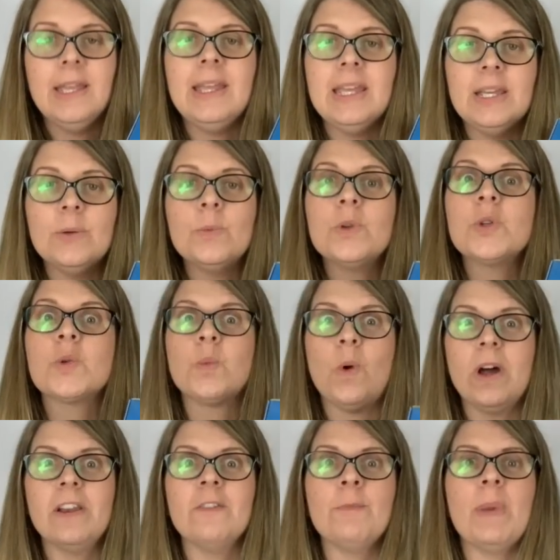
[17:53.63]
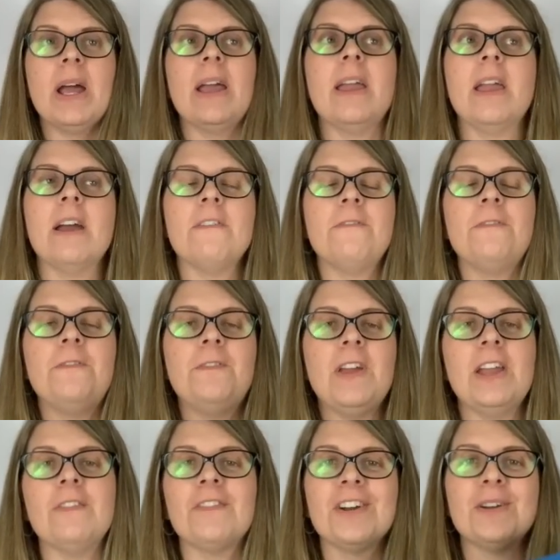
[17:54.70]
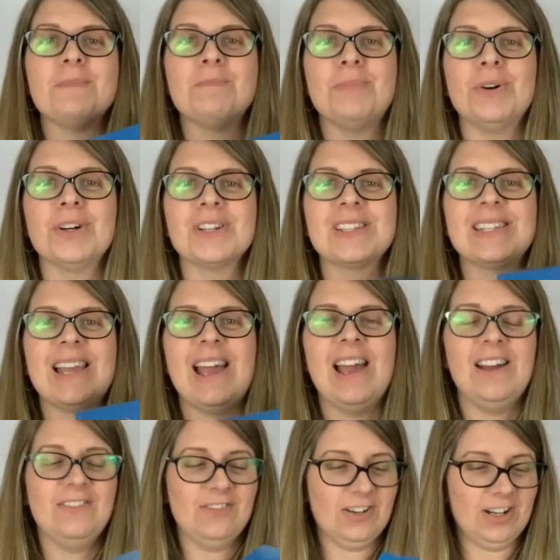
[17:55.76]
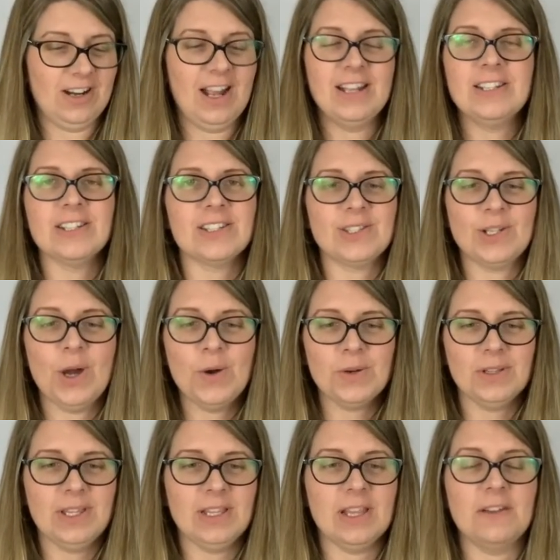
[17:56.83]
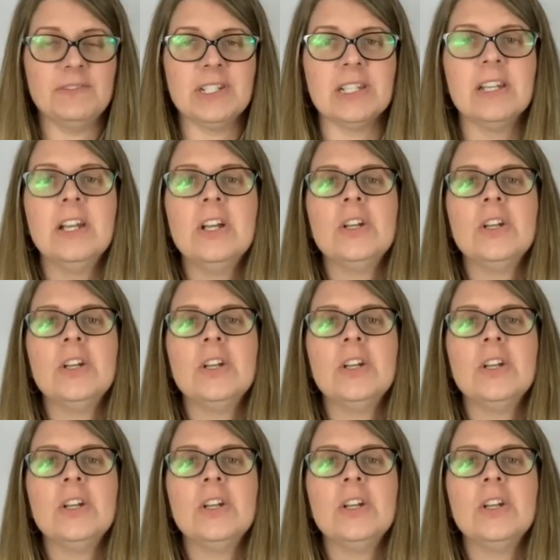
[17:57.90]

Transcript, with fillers: It was one of my favorite books ever. I just totally loved it.